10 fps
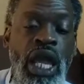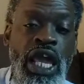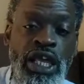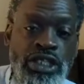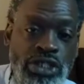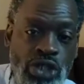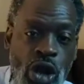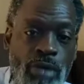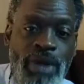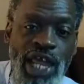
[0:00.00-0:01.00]
and
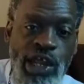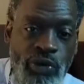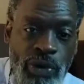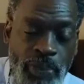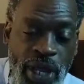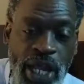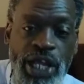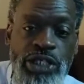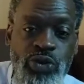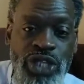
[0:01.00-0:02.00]
start making
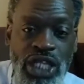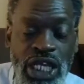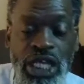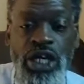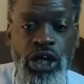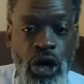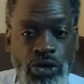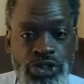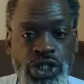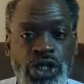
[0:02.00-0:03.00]
repairs within the
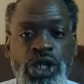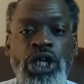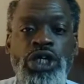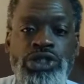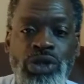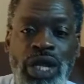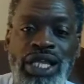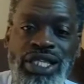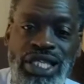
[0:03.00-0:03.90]
culture so that